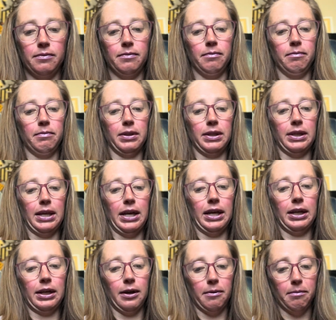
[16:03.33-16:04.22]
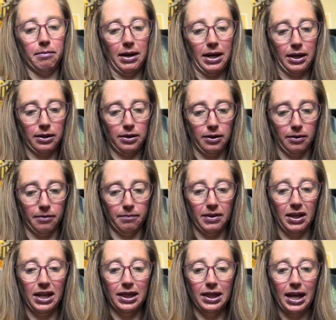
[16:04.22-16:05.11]
but they come back, huh?
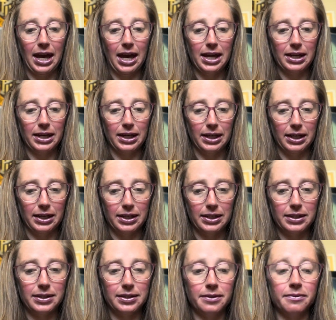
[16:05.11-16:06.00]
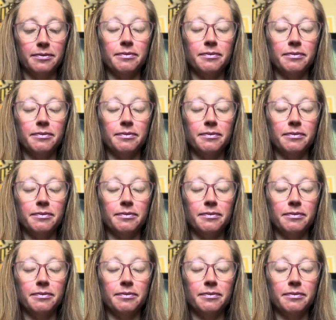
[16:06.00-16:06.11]
And that is